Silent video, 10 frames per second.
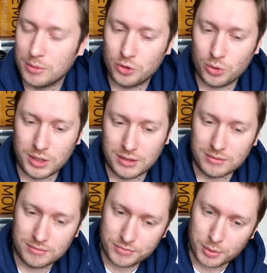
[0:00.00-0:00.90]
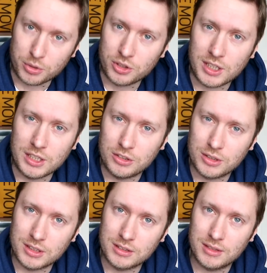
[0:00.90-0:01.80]
between the
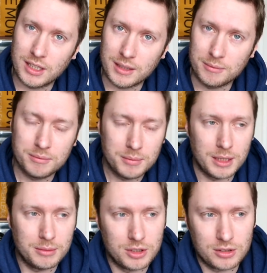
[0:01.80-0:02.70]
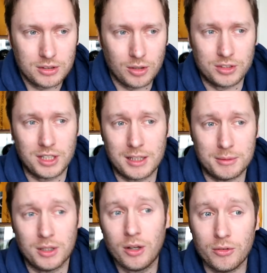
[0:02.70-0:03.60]
procedure and then being able to contact
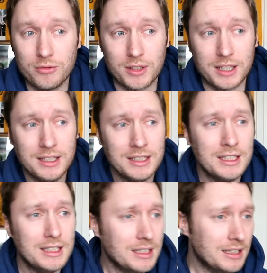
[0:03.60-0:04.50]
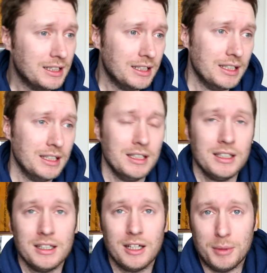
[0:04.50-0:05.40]
them. And hopefully
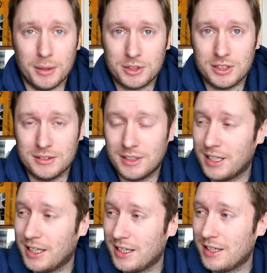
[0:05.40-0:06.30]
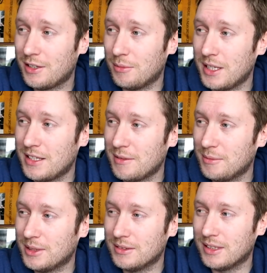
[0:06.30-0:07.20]
I'll be able to meet
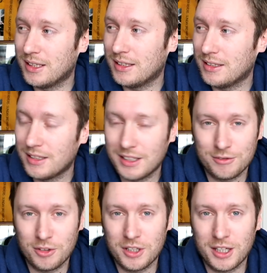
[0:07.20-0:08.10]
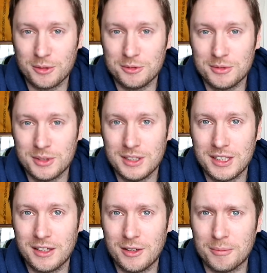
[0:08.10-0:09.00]
him and find out how
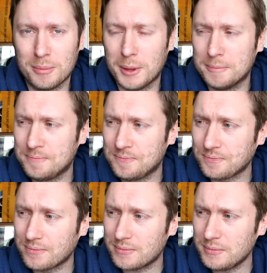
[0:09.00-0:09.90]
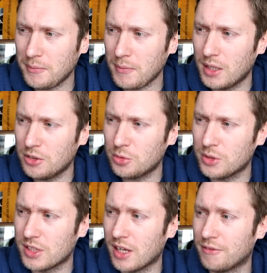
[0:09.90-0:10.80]
he's getting on. But I just
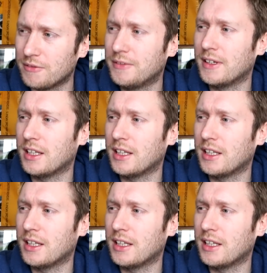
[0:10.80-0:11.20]
wanted to